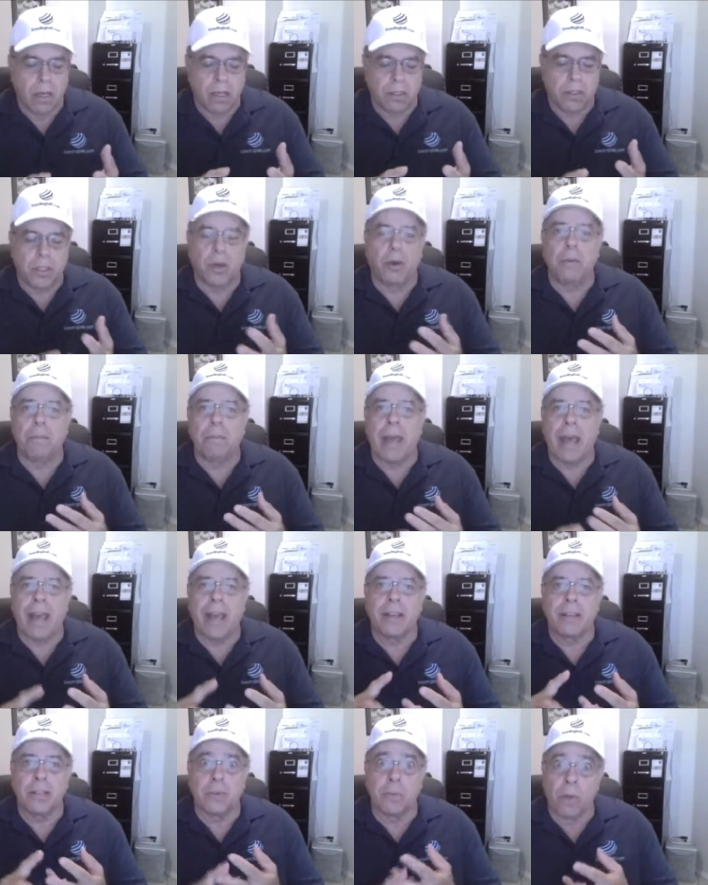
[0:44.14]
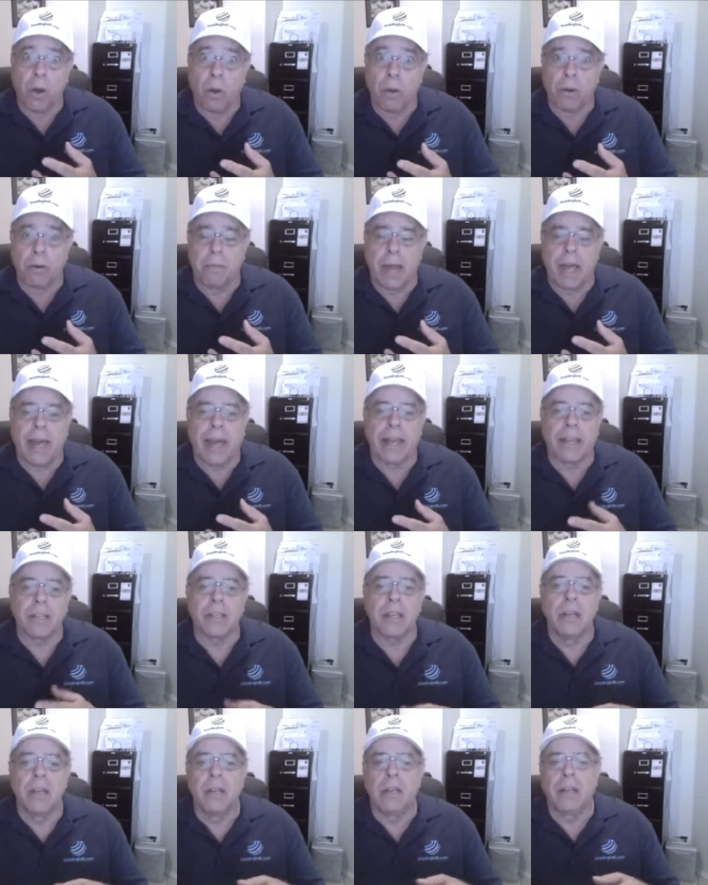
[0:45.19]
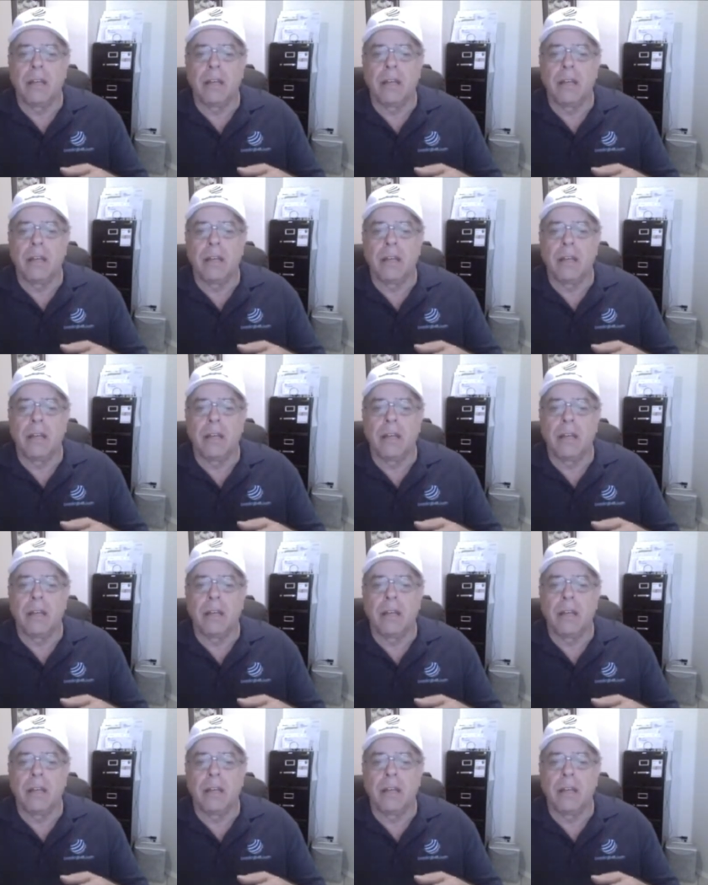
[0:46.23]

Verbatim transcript: uh, tote bags and roller bags.